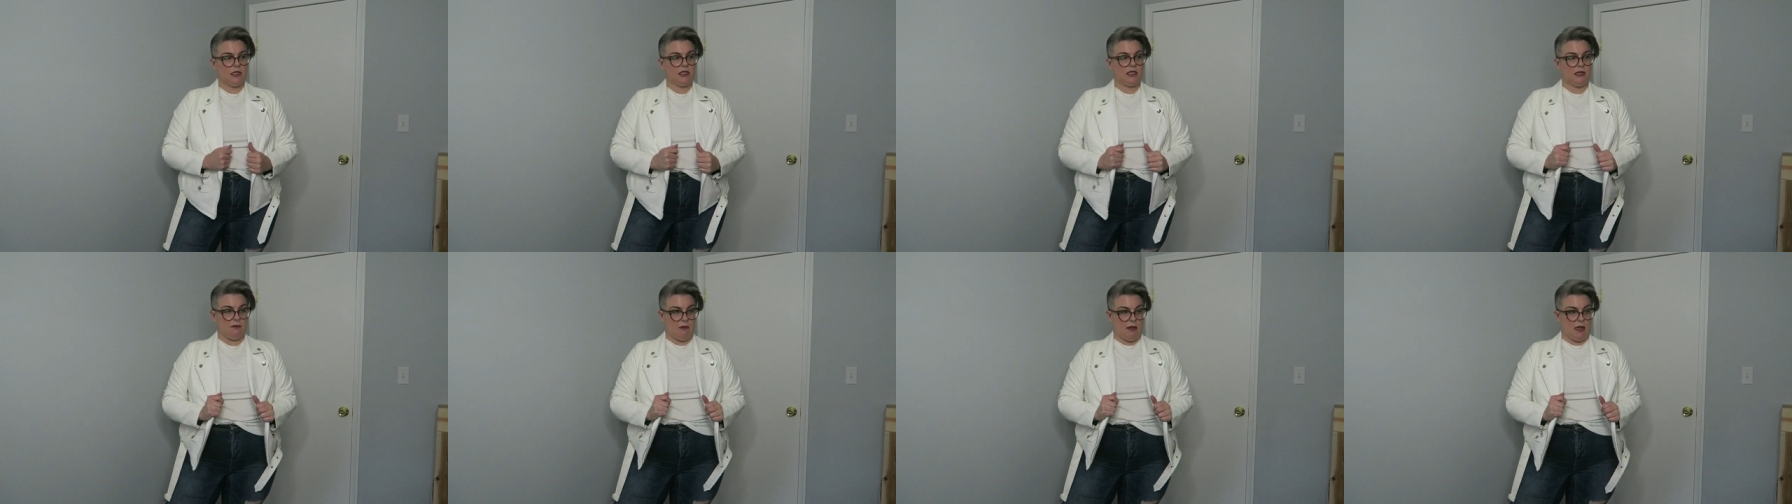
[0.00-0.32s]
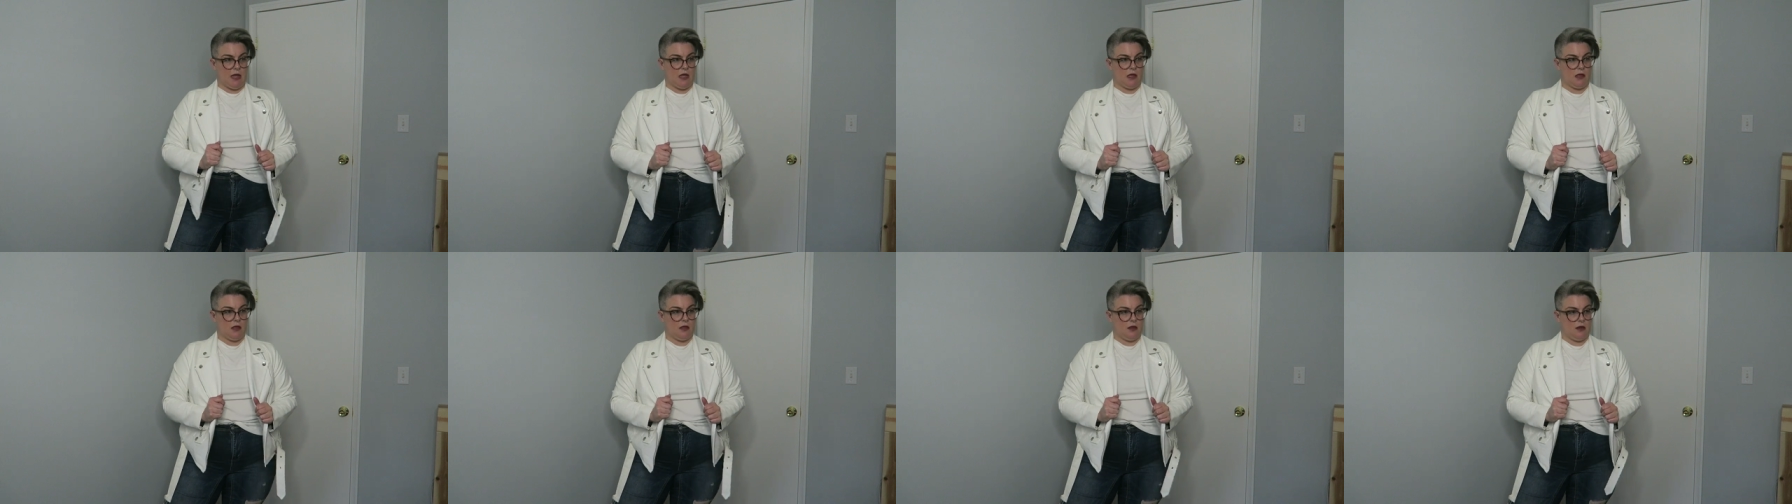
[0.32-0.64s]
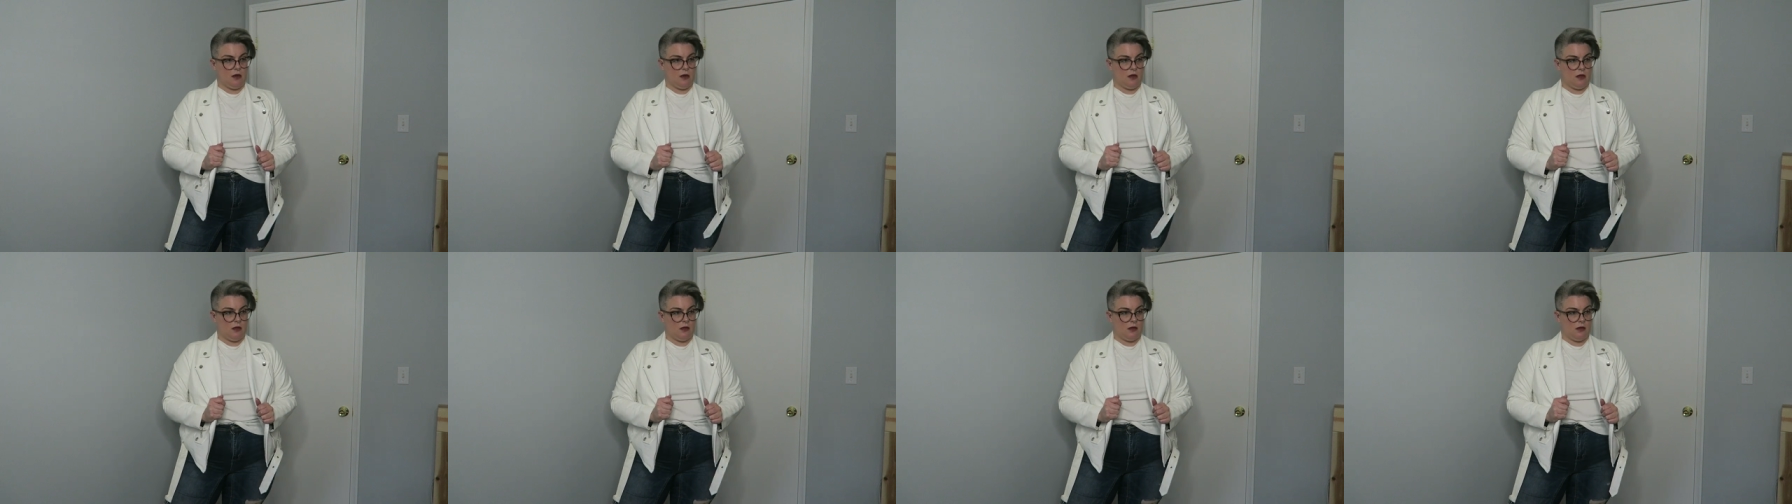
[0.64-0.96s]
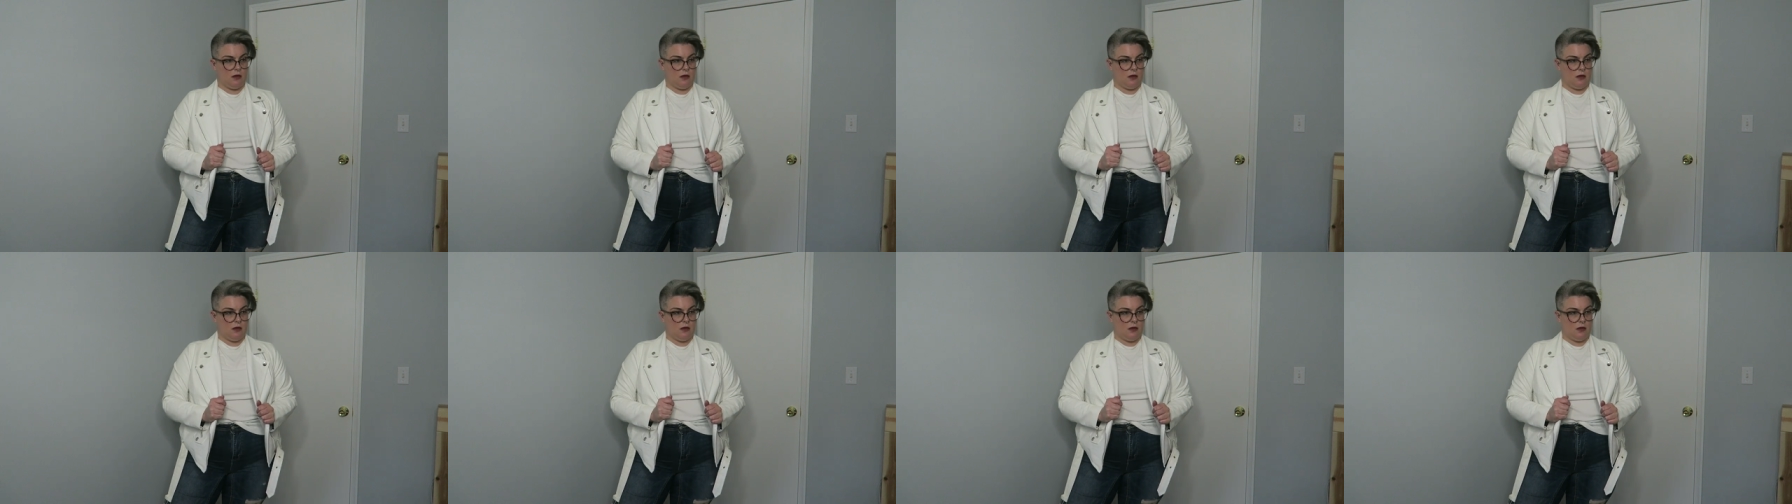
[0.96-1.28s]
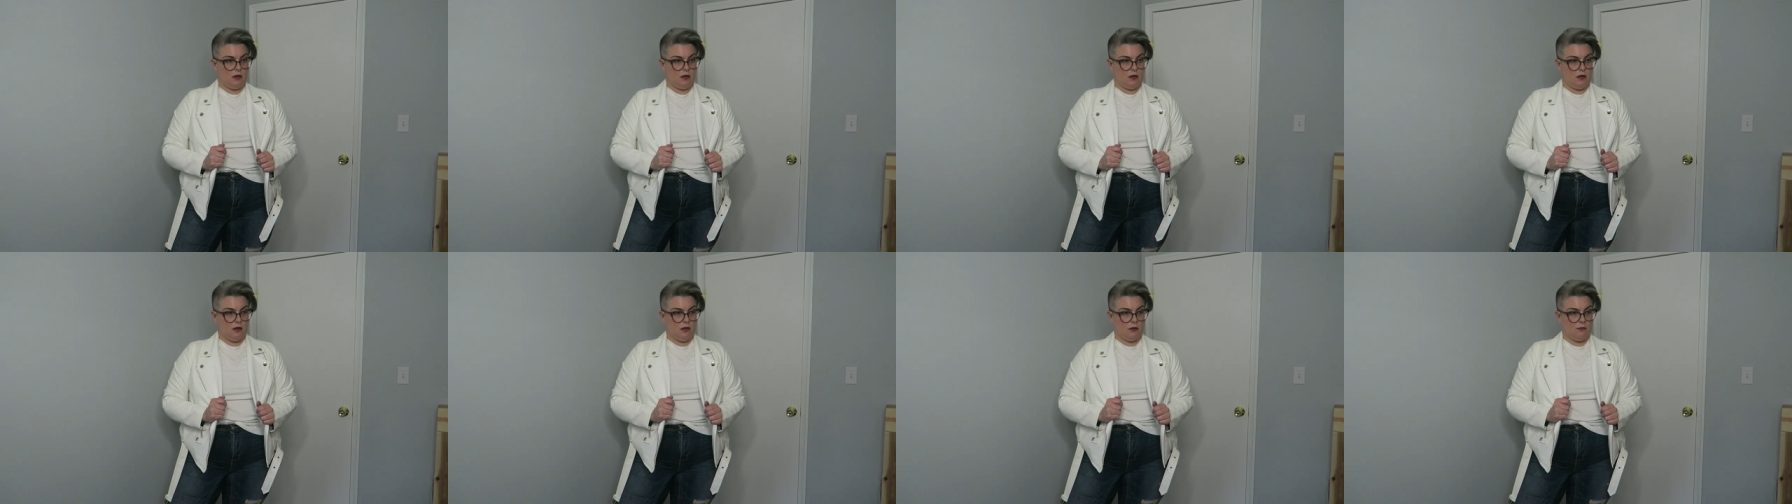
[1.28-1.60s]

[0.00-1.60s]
to me. Mm.